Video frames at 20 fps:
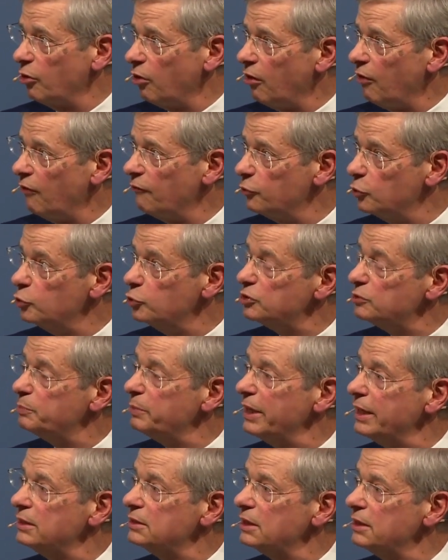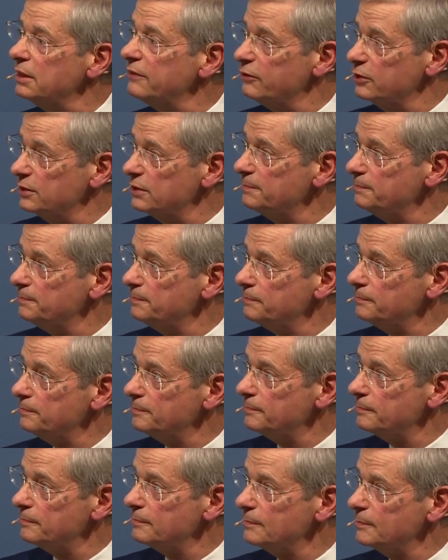of goods being delivered,
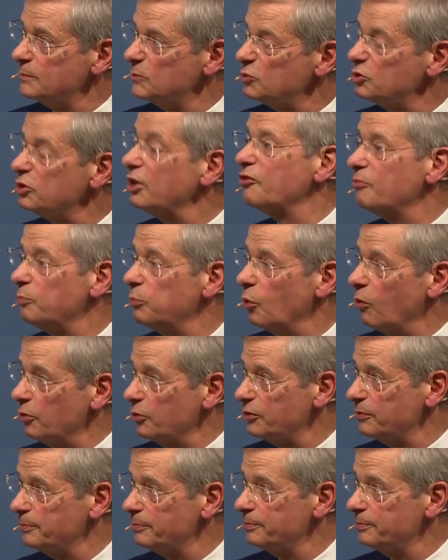transport.